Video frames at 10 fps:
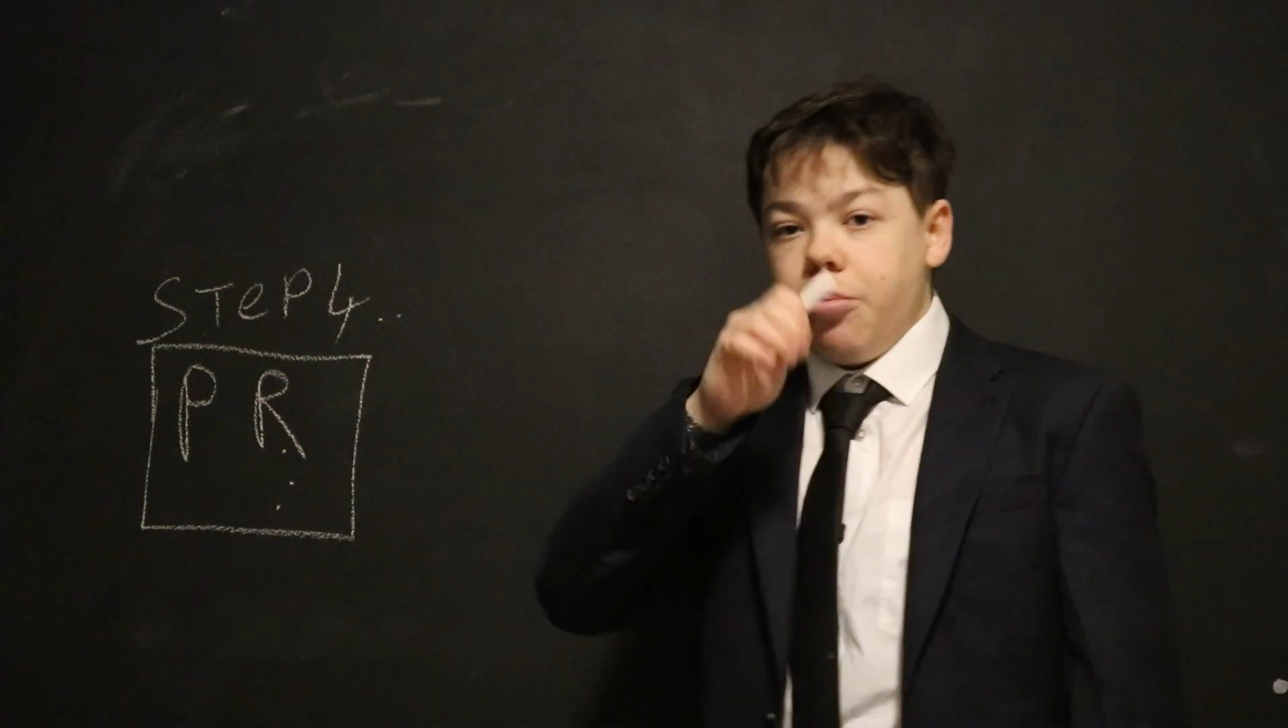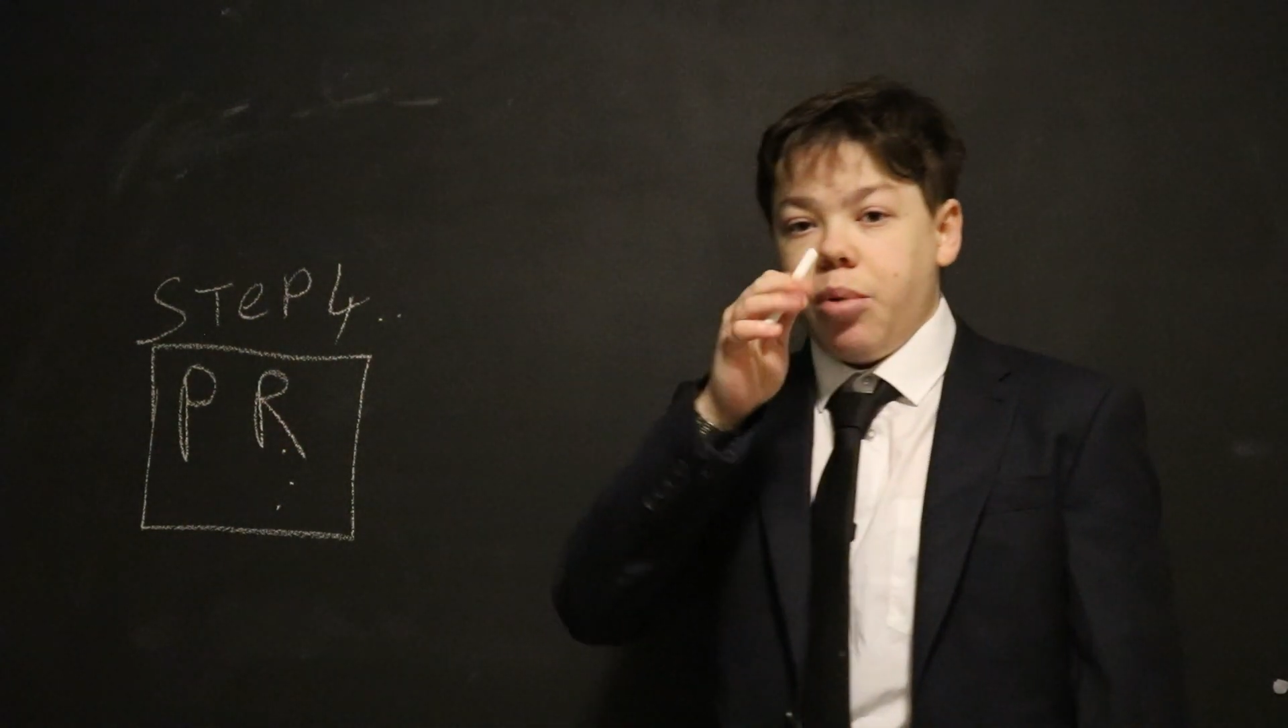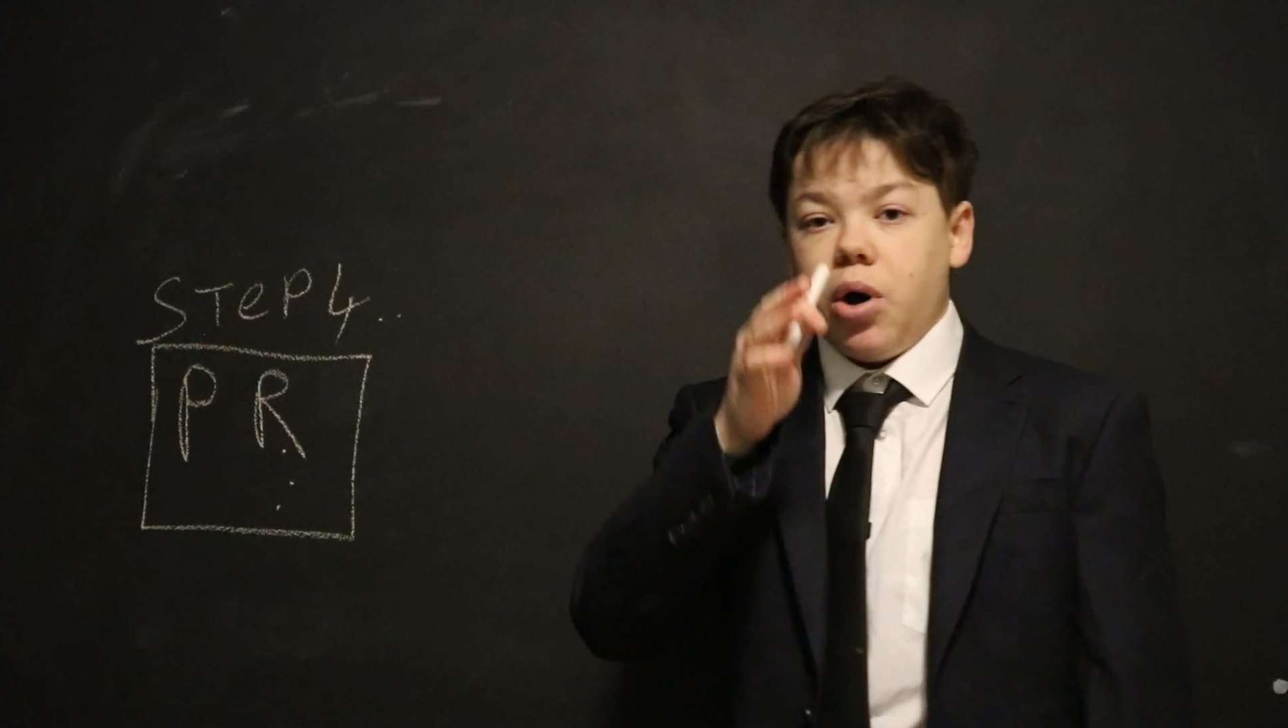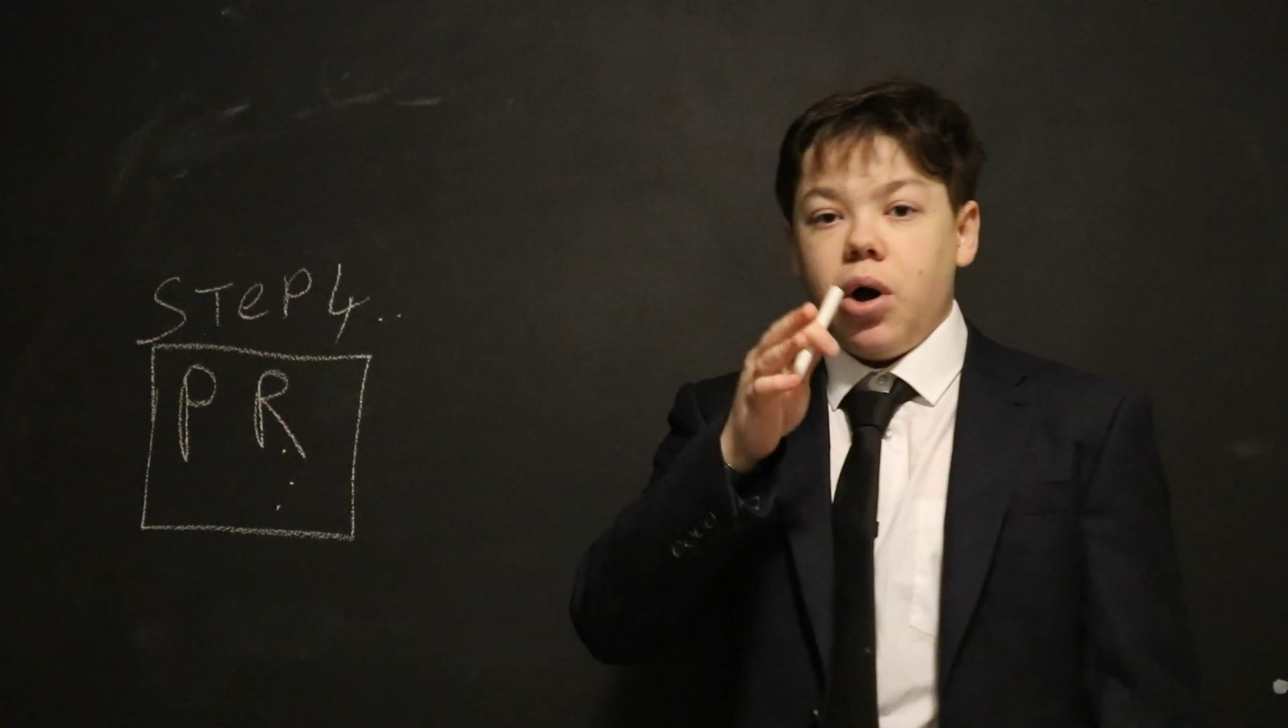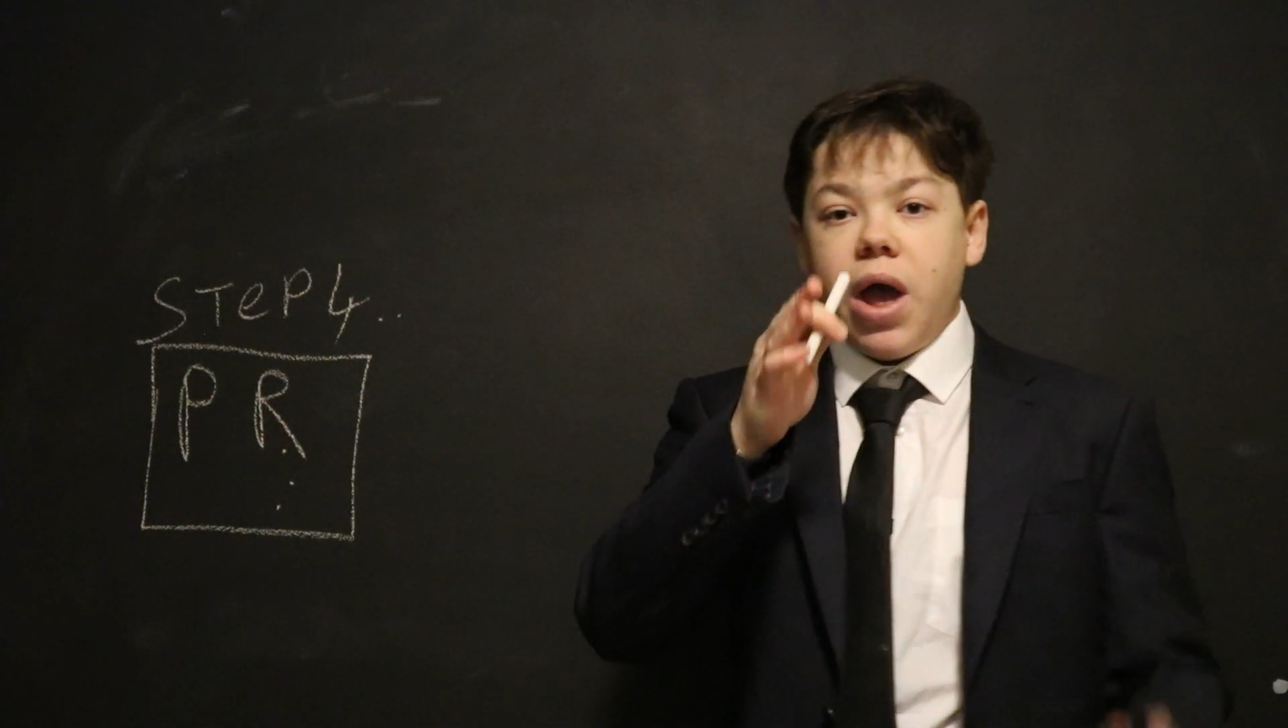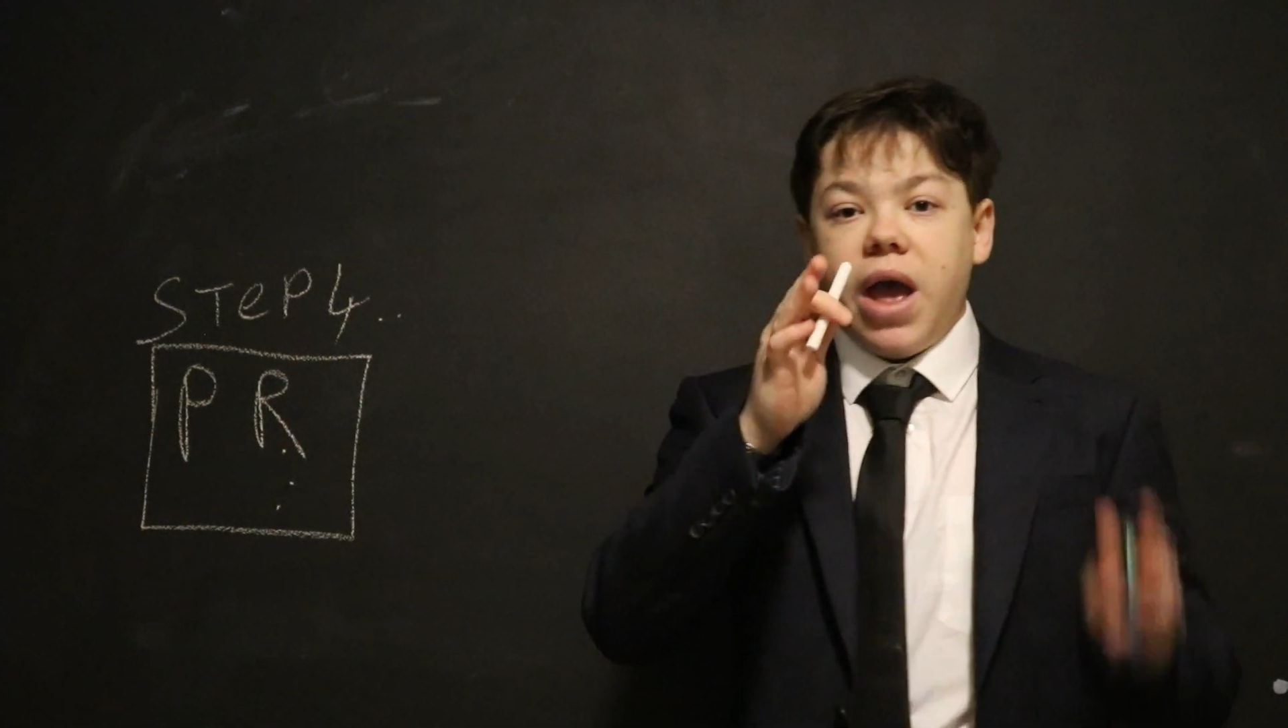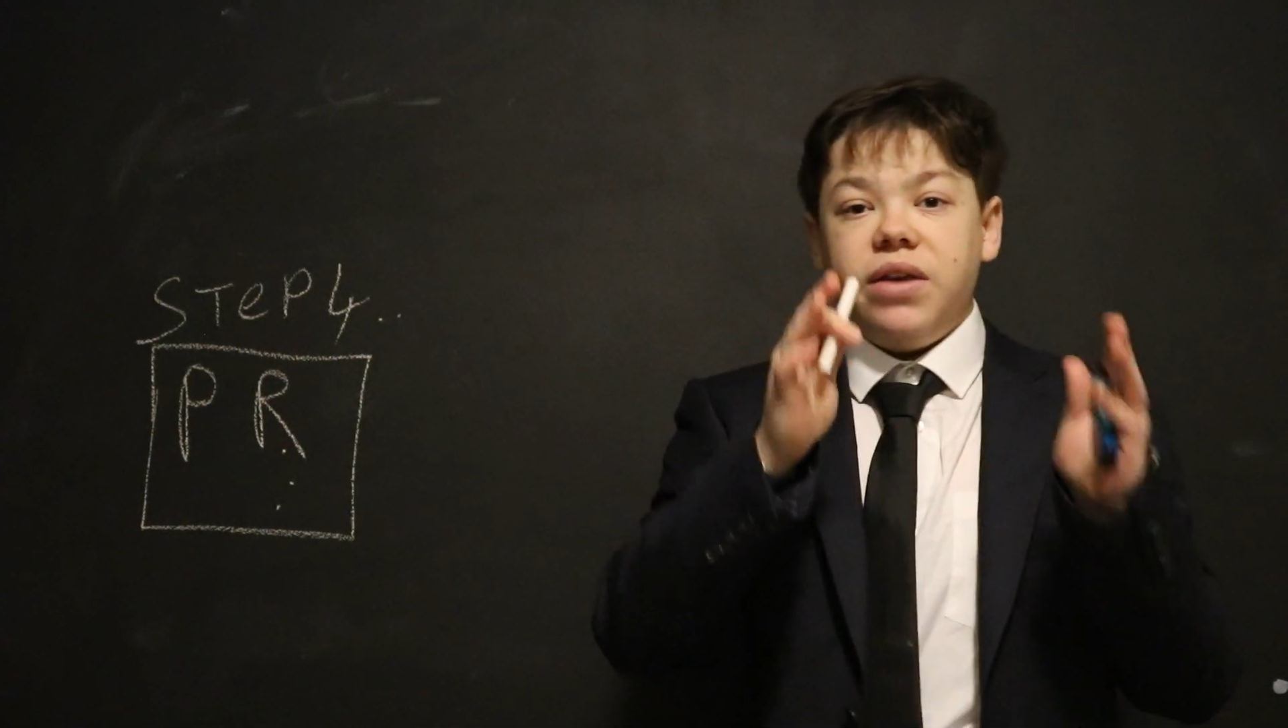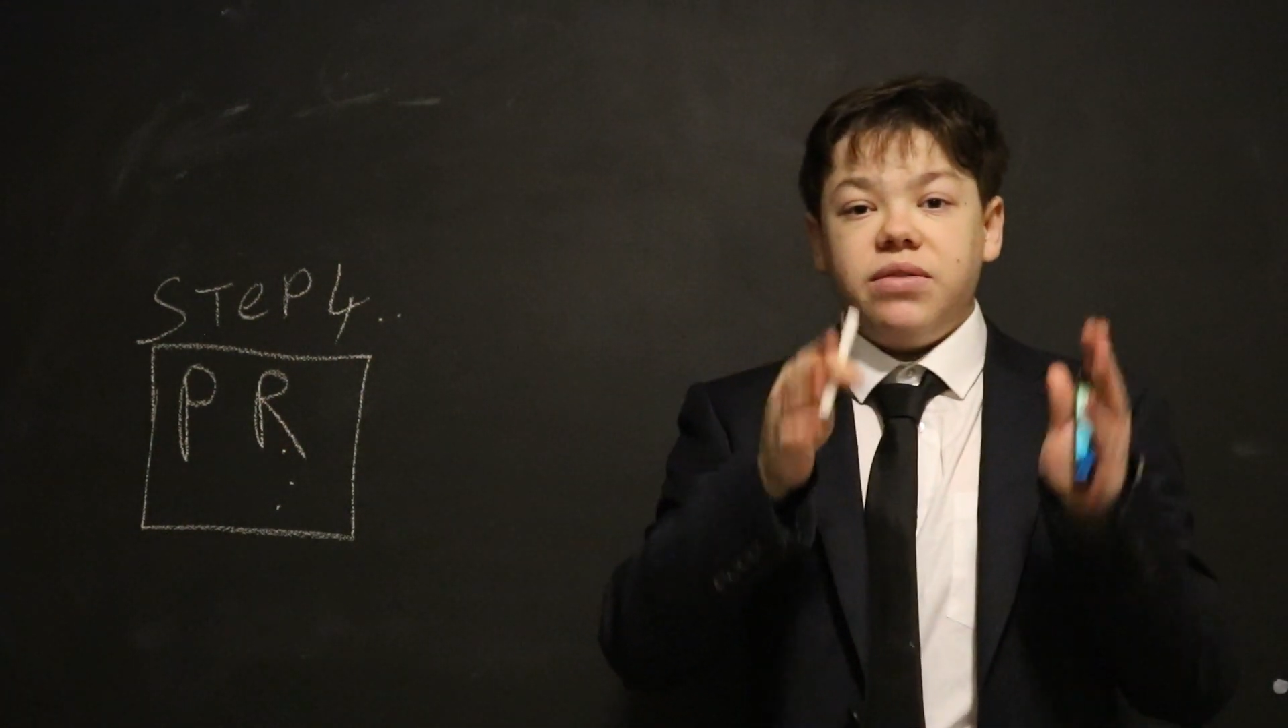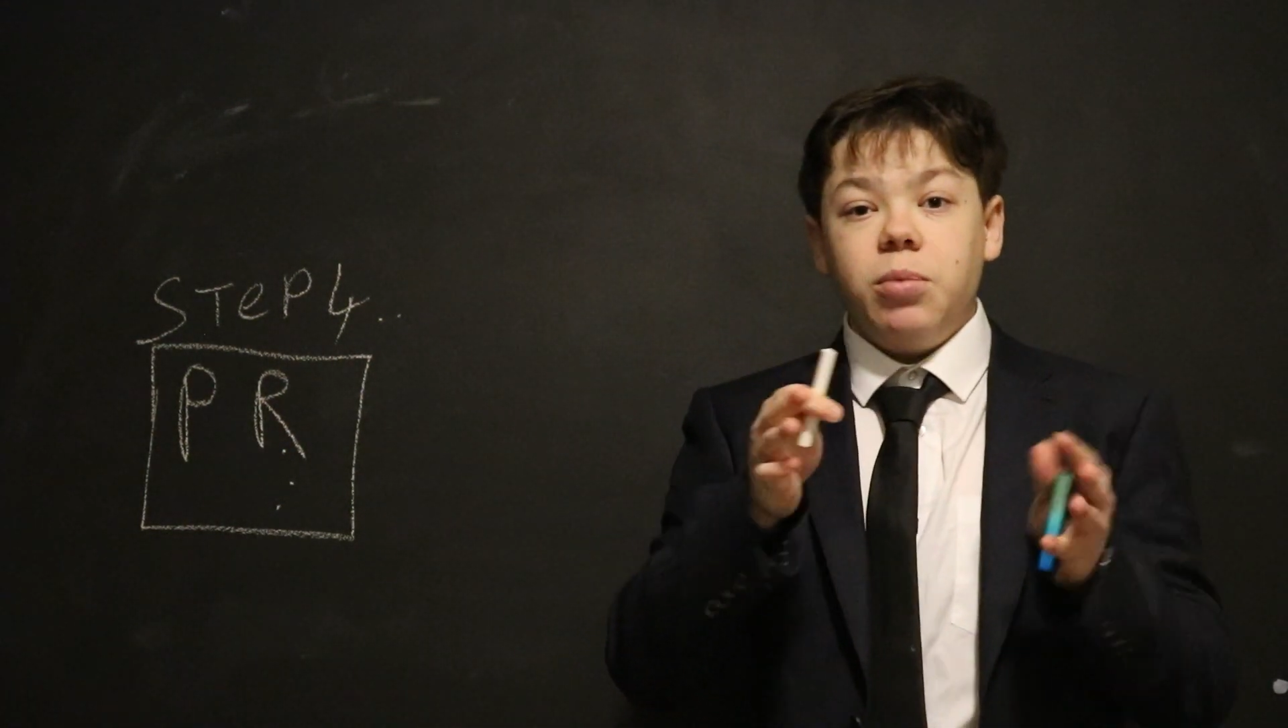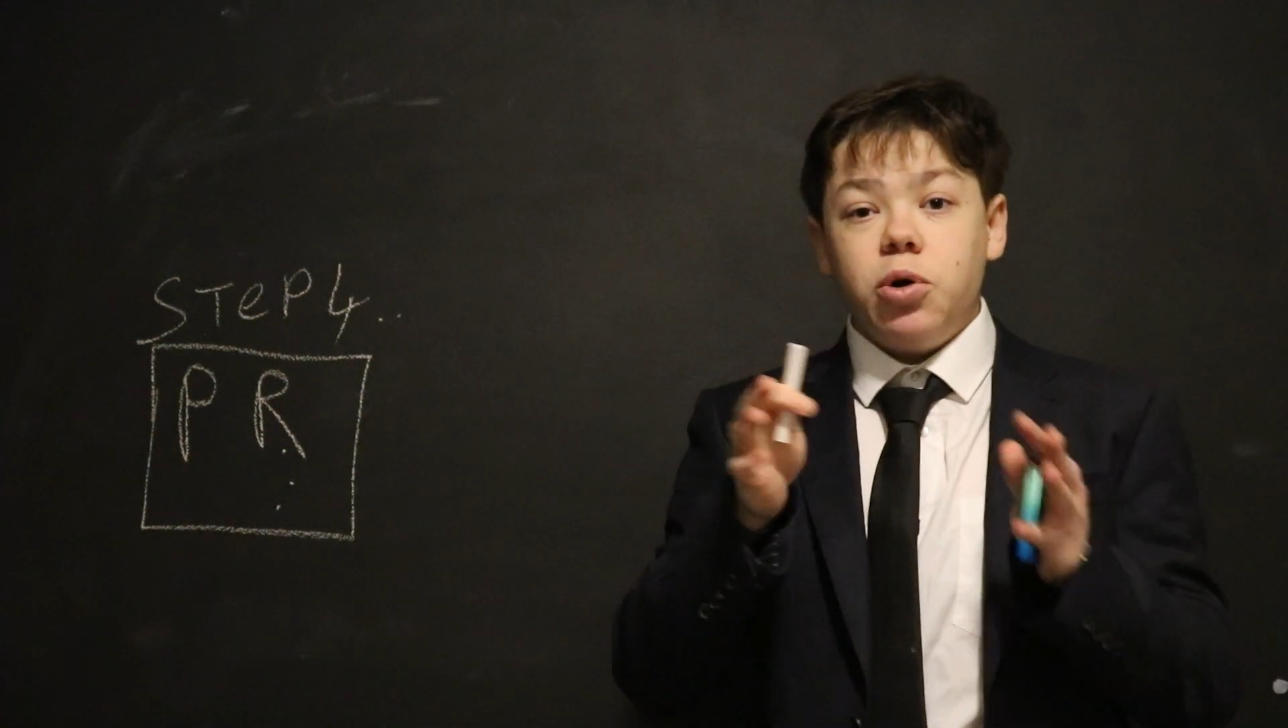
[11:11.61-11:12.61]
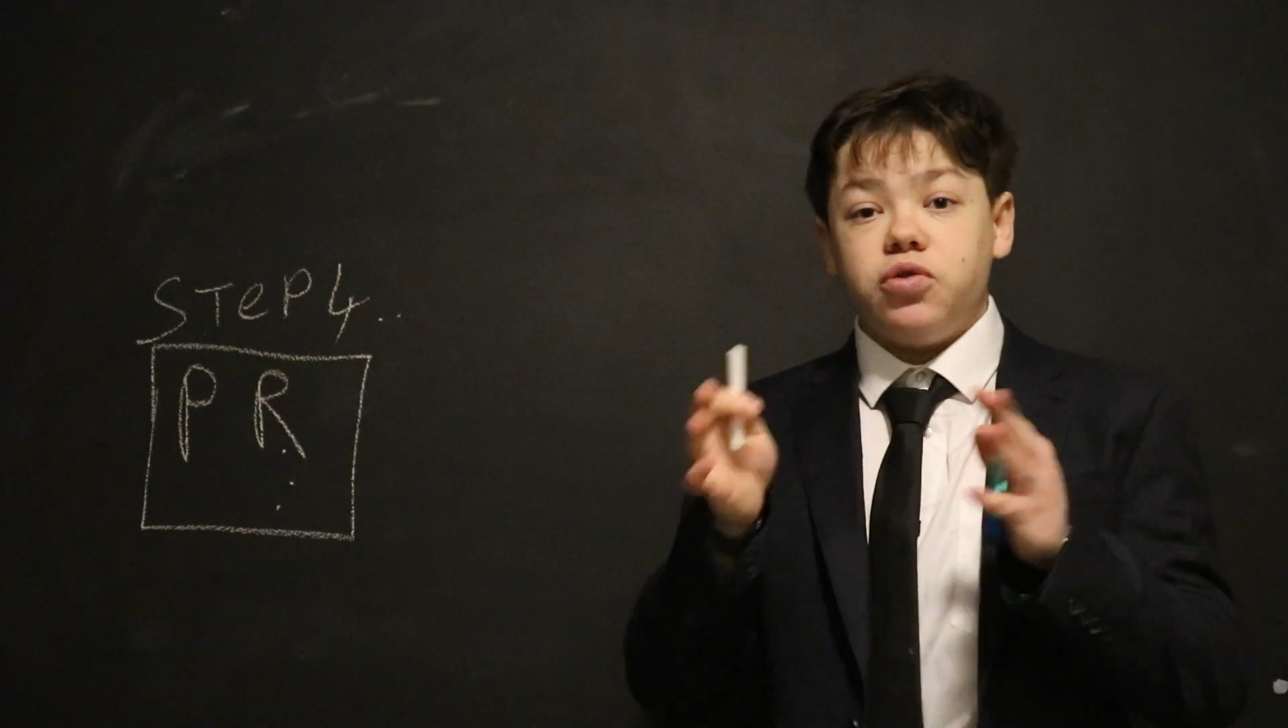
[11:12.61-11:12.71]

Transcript: but a small